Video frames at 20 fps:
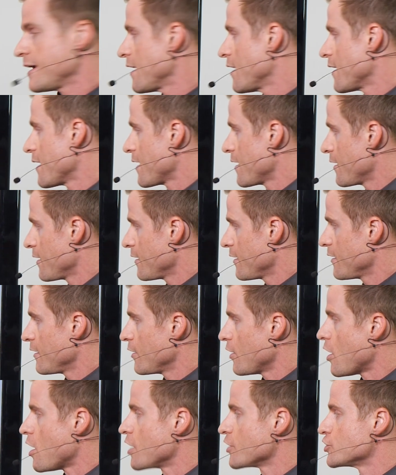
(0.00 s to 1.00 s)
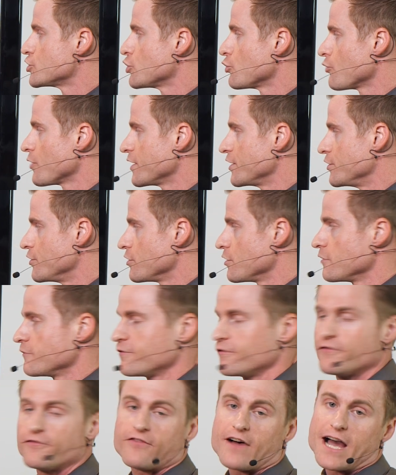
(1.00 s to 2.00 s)
a auditory nerve
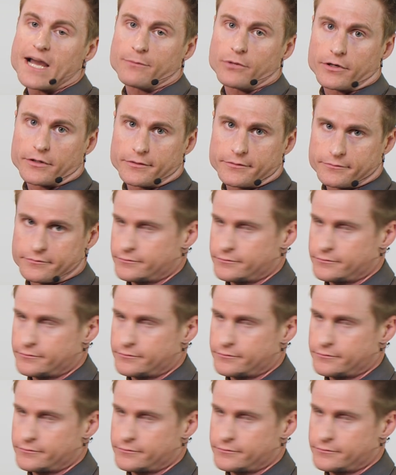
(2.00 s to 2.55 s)
fiber.